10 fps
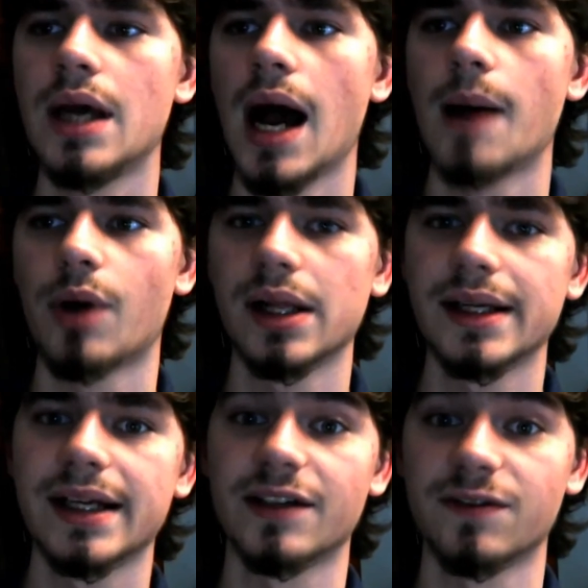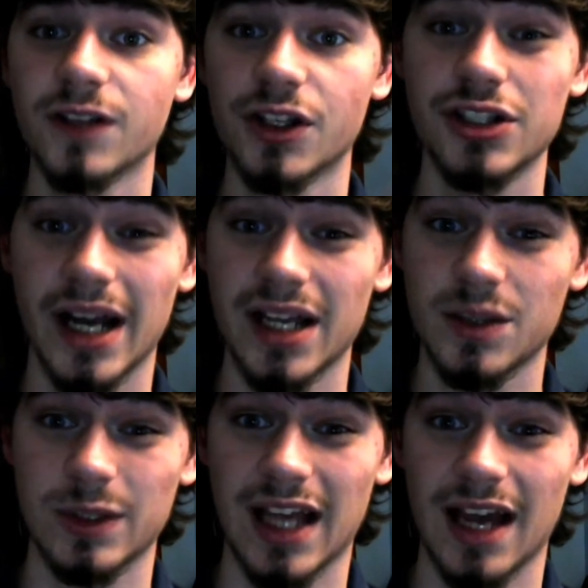I'm probably going to flood you guys
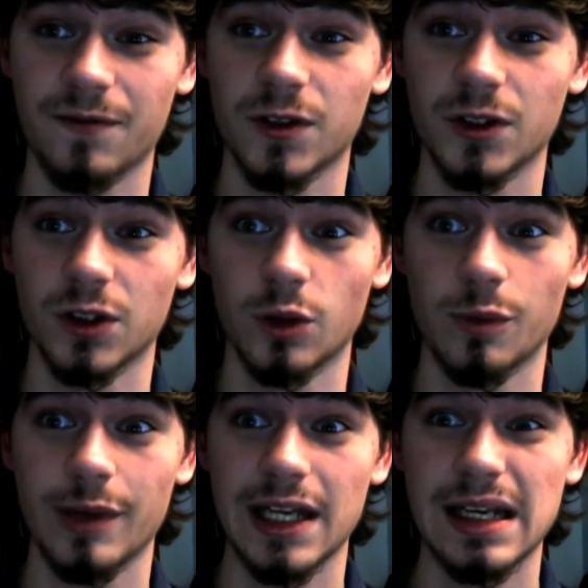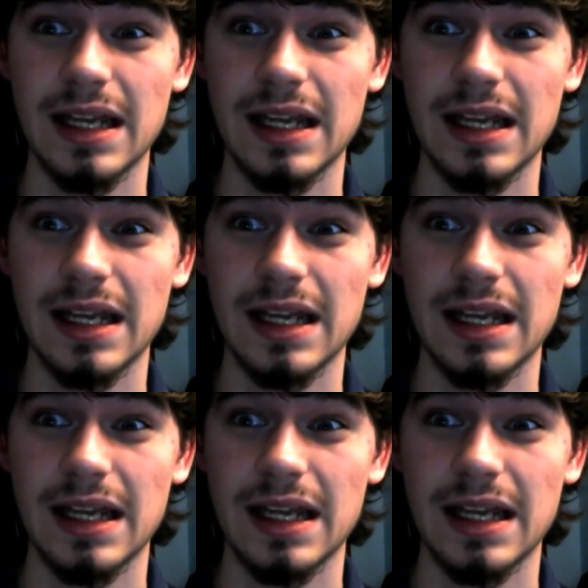with that for a little bit,